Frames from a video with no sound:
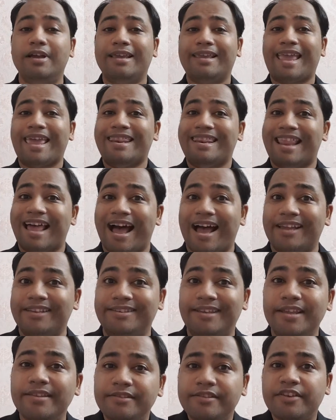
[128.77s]
can
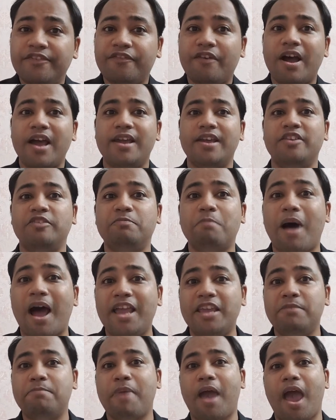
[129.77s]
identify his
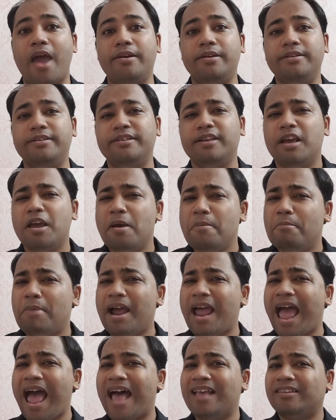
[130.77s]
buying patterns by
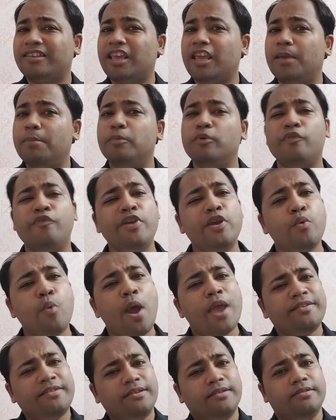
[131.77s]
asking him a few
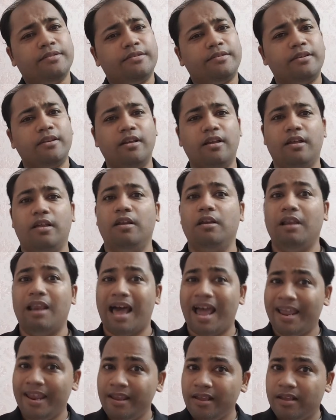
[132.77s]
questions
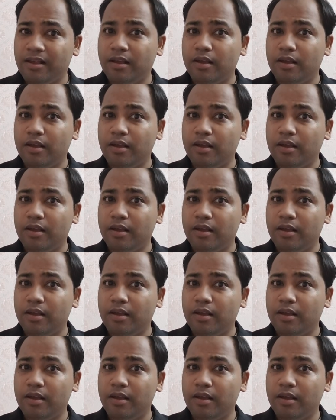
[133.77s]
like,